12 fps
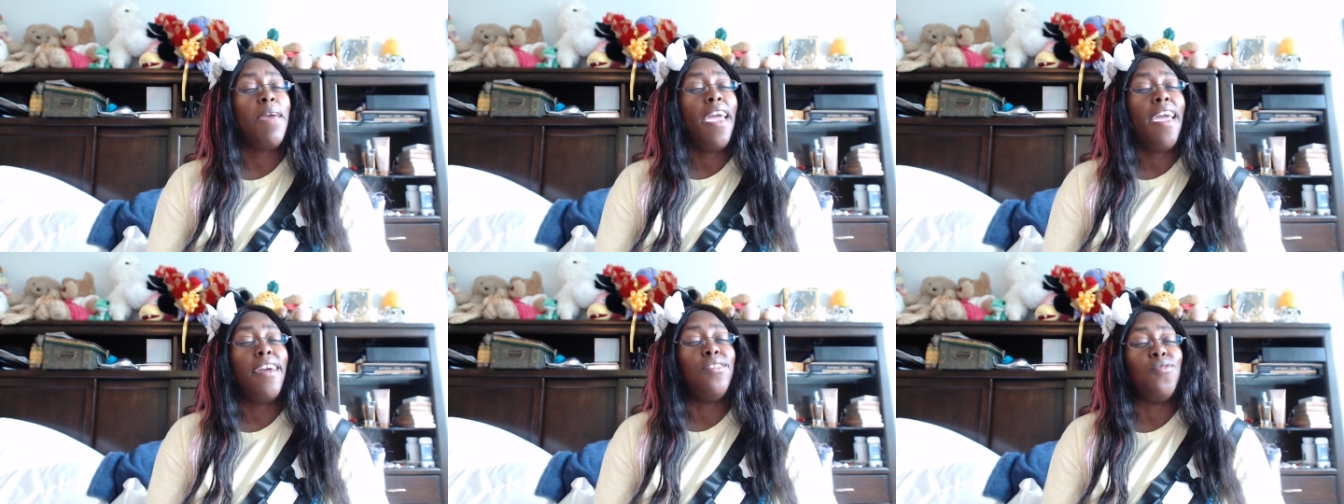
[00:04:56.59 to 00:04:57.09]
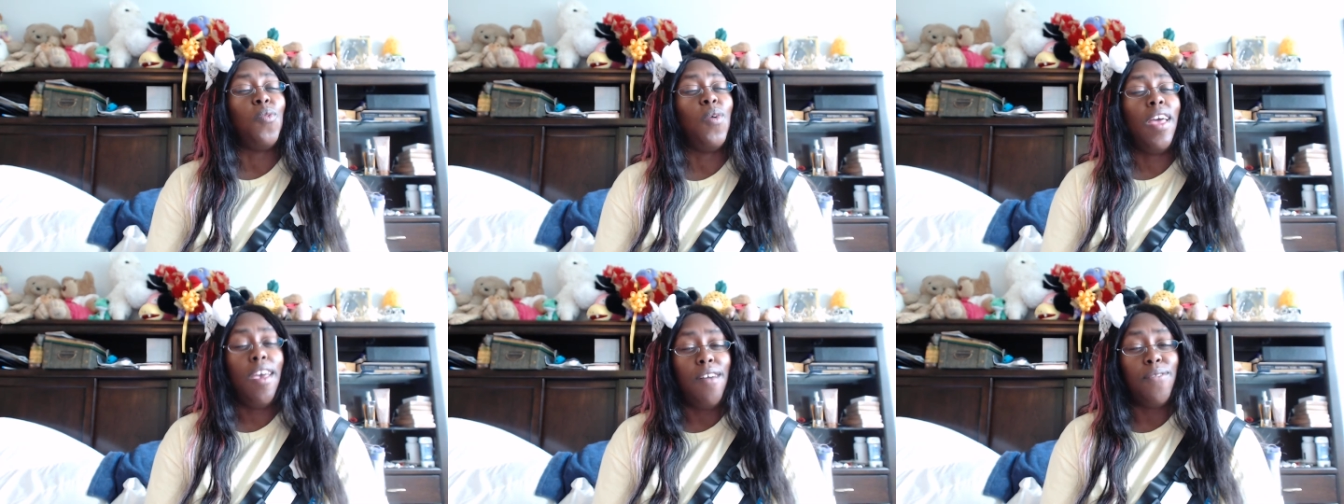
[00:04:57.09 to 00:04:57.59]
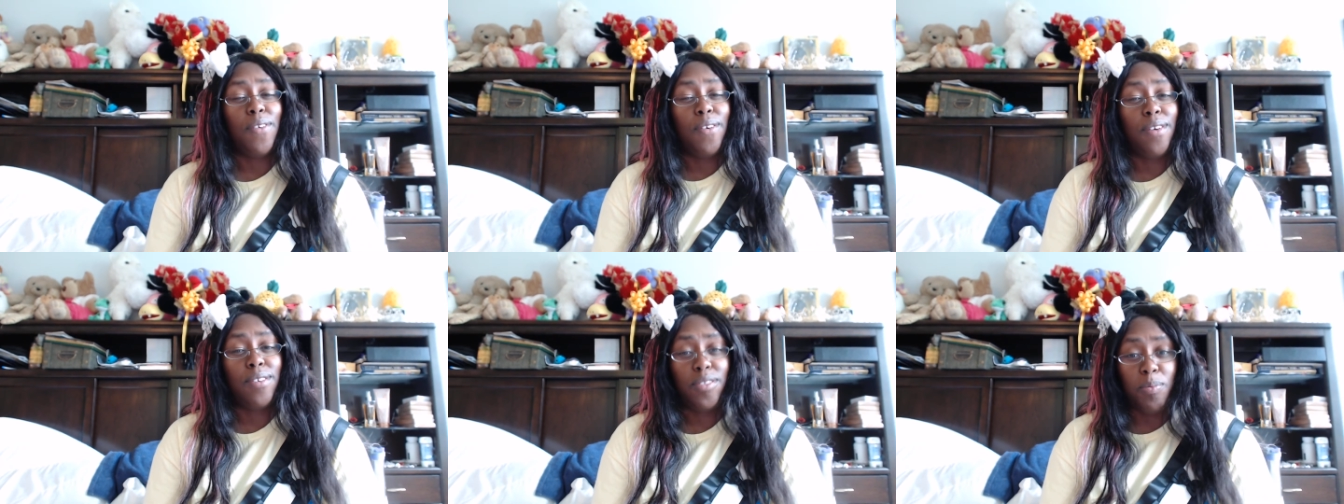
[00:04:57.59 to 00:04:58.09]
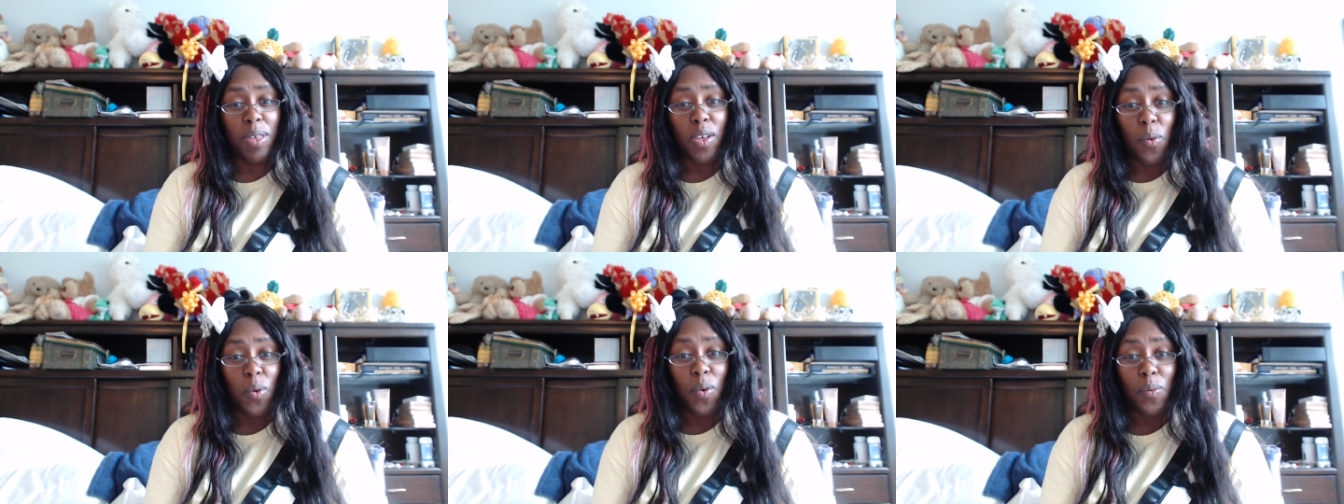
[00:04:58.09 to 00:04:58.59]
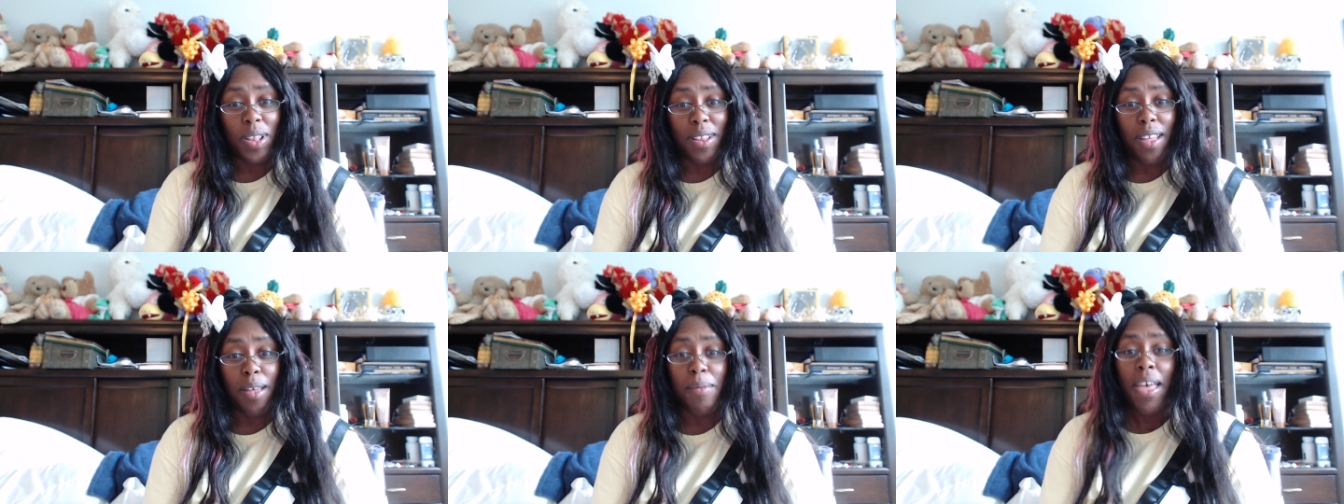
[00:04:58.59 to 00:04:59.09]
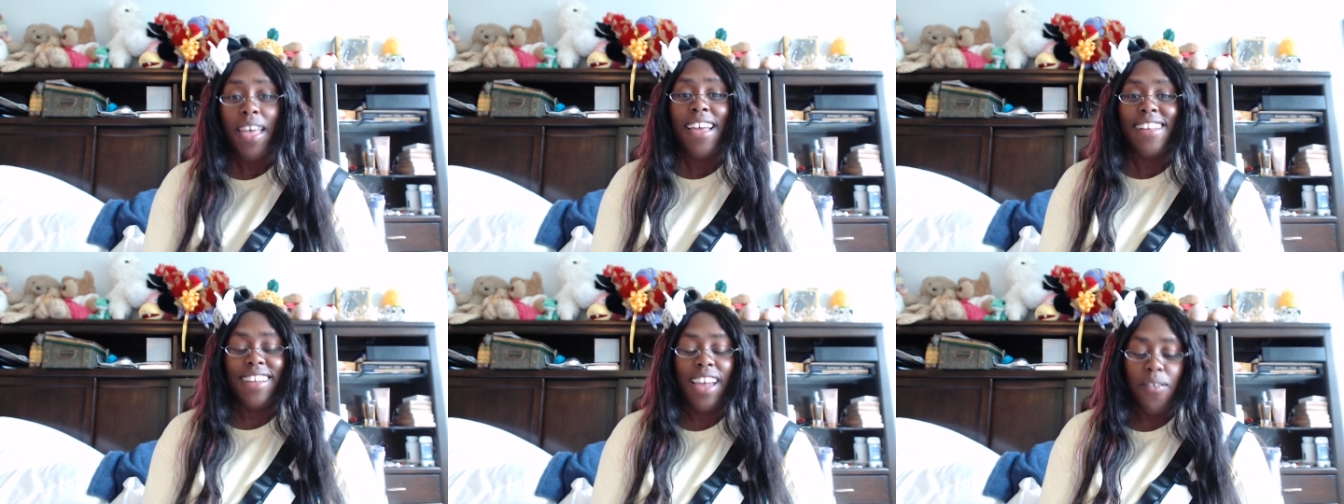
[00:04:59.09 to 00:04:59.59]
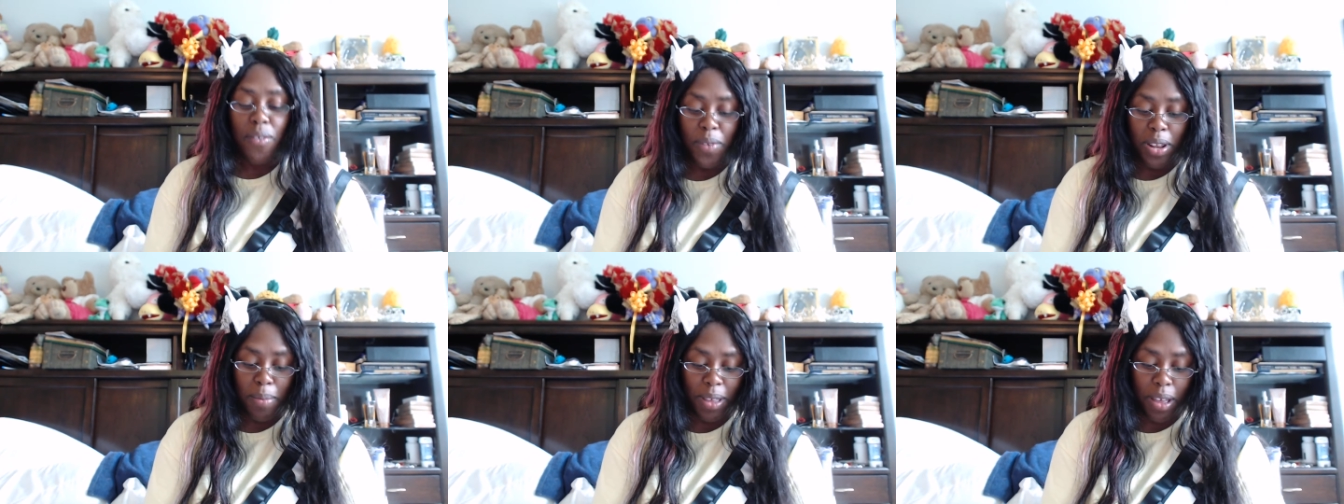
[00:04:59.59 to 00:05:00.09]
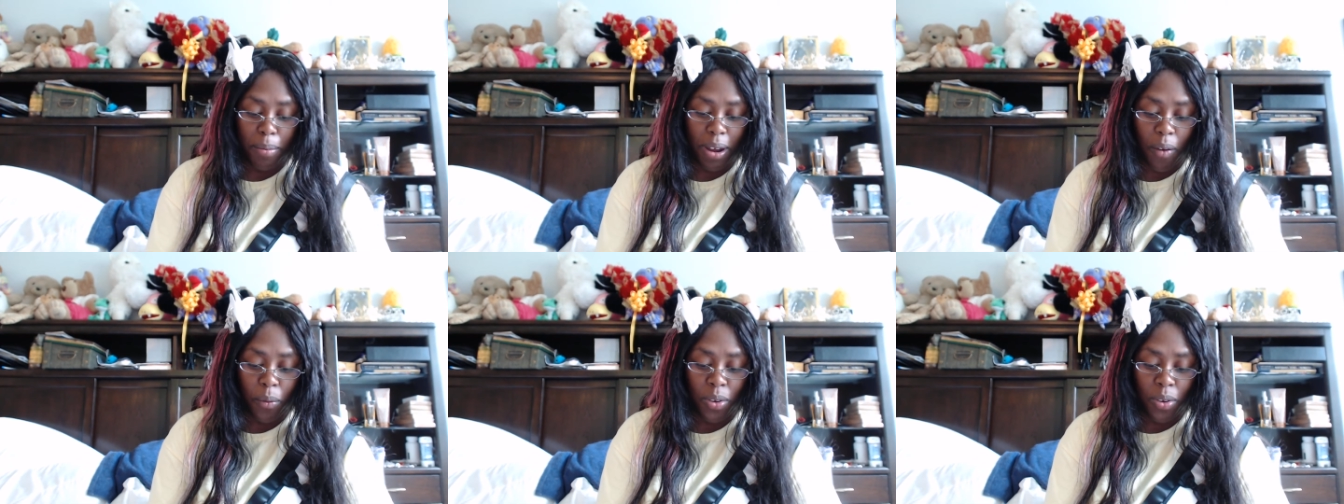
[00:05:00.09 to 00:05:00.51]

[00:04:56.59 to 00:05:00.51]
bag of whatever's been going on with them, they haven't really been coming out with